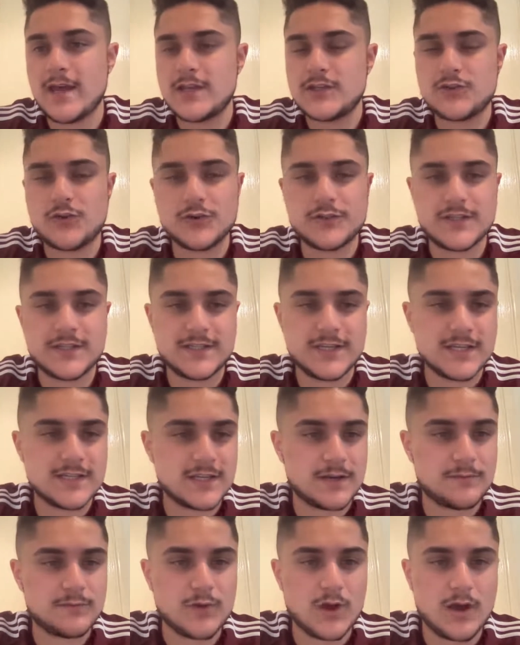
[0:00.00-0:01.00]
It's good to see
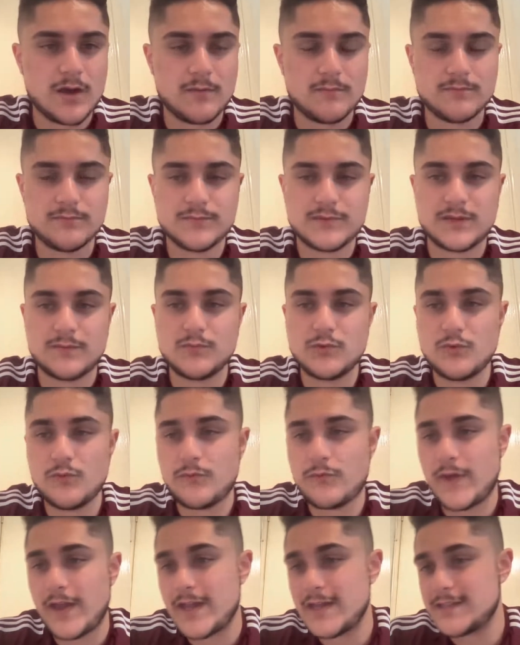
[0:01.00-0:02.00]
some new
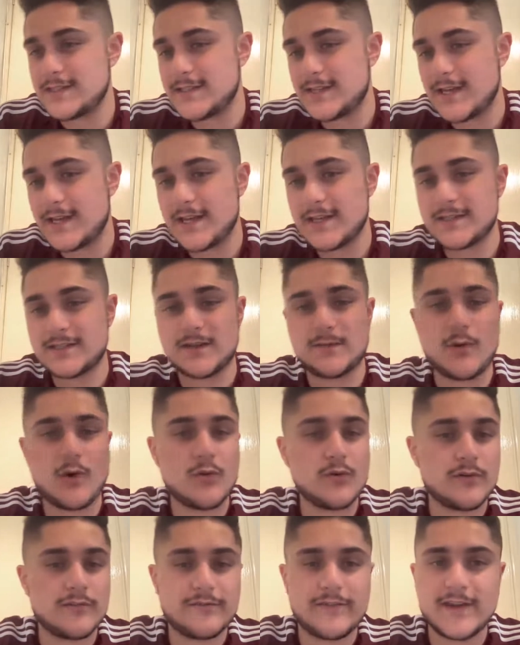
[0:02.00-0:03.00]
faces, some
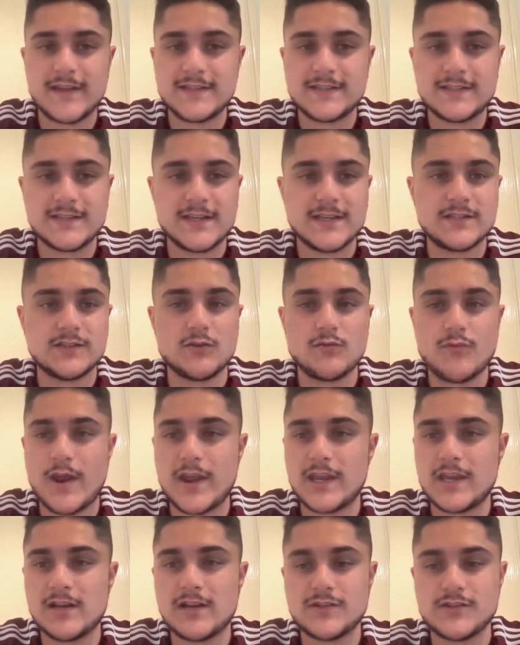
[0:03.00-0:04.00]
older faces, the
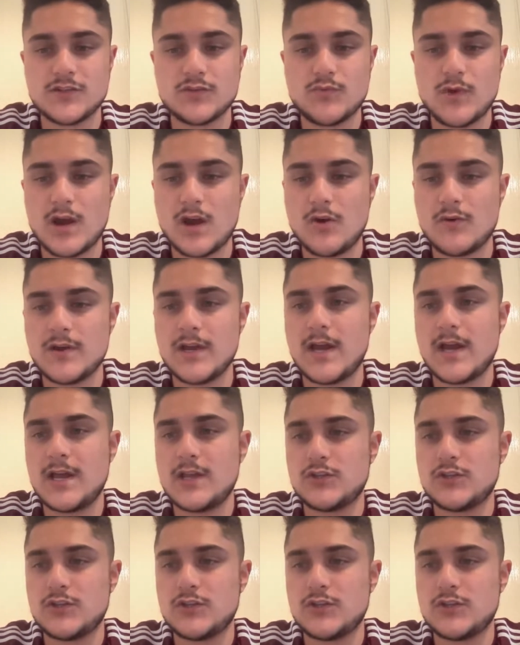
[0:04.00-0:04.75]
regulars as well.